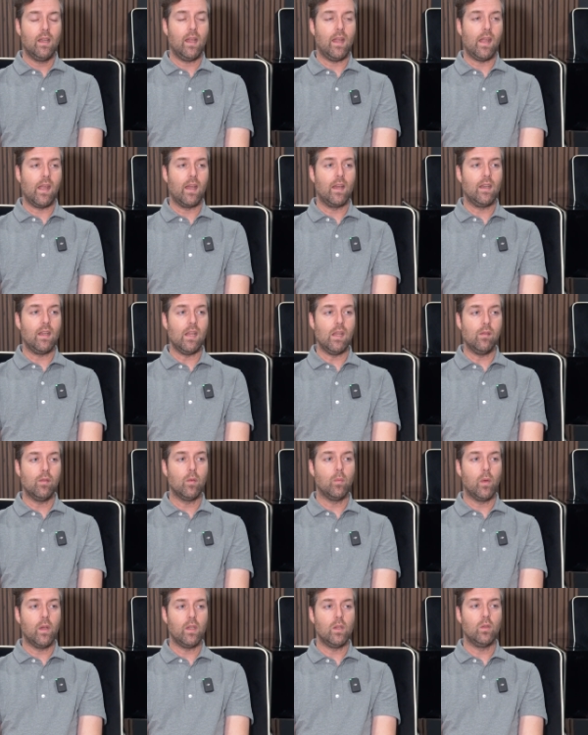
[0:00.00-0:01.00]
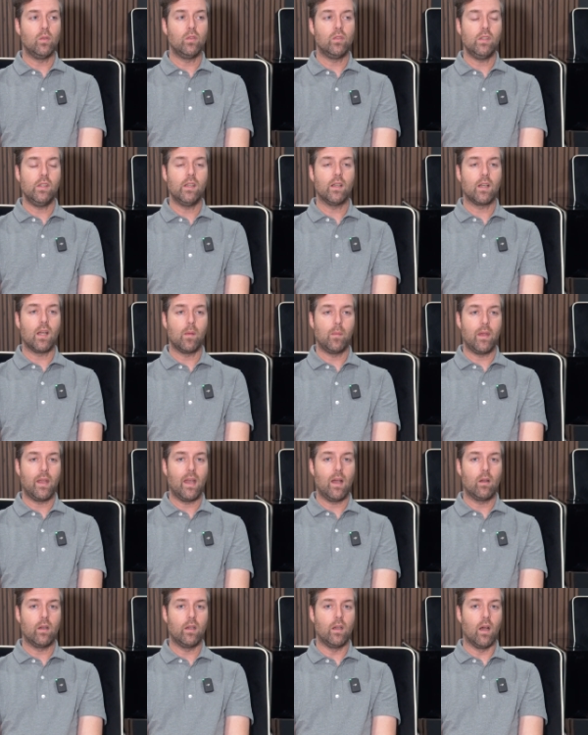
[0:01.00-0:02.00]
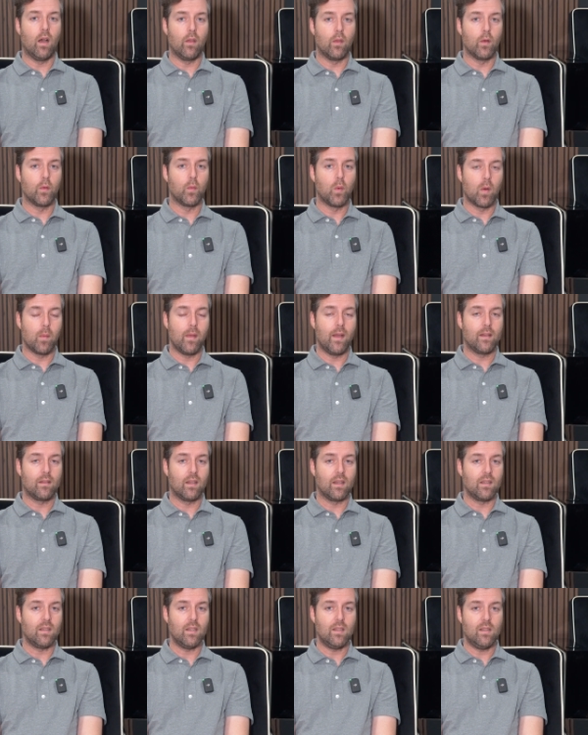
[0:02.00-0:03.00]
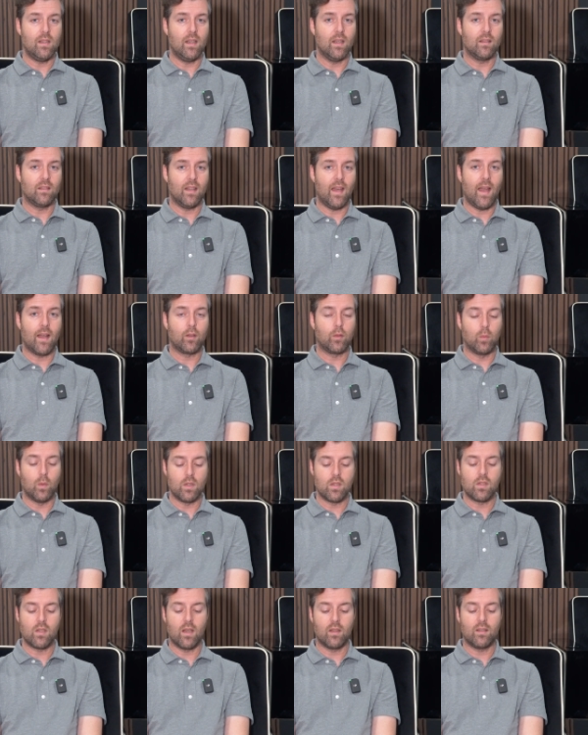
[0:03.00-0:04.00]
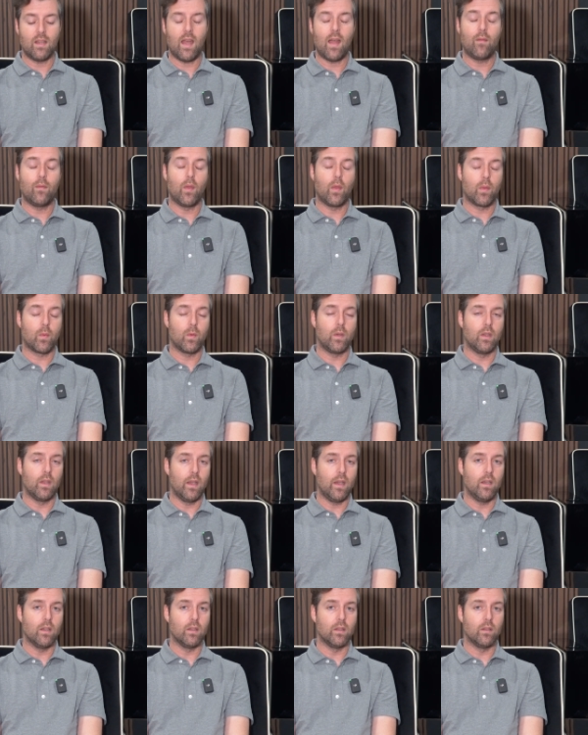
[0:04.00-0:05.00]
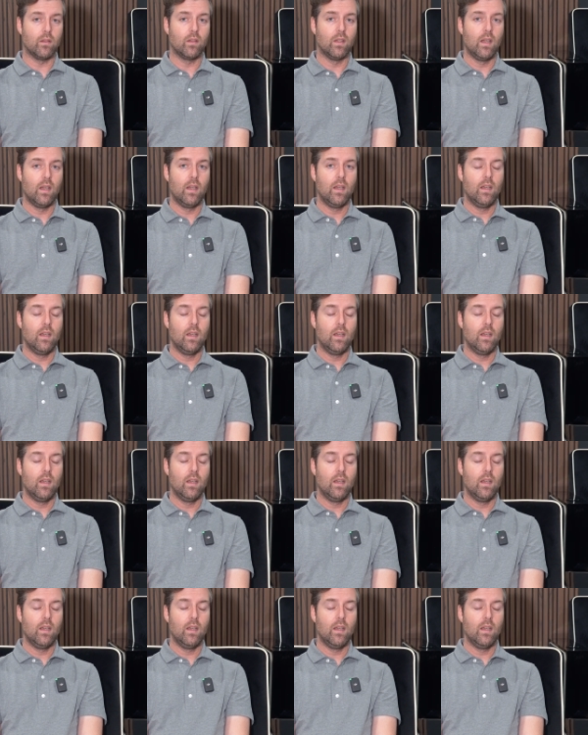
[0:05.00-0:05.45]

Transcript: And even when you see it coming out in other formats like D T S X, which does have the three layers,